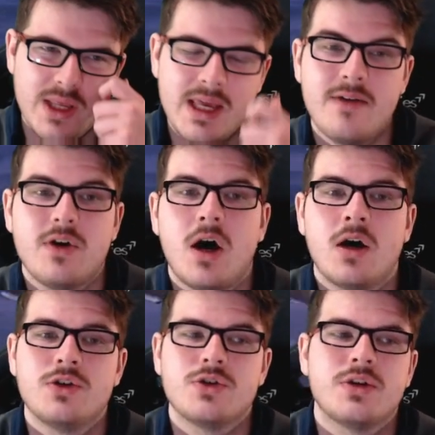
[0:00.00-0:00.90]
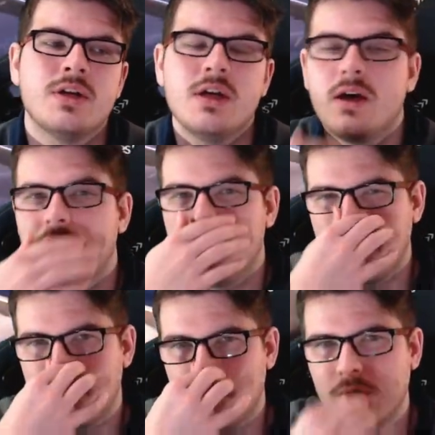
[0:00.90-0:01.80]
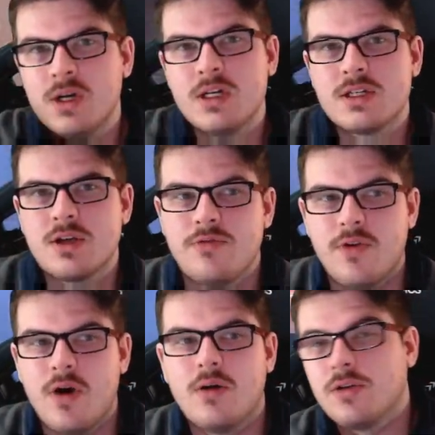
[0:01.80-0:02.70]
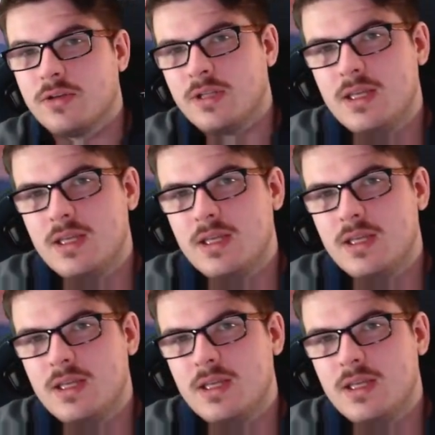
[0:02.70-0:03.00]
have 100 available so far. Got the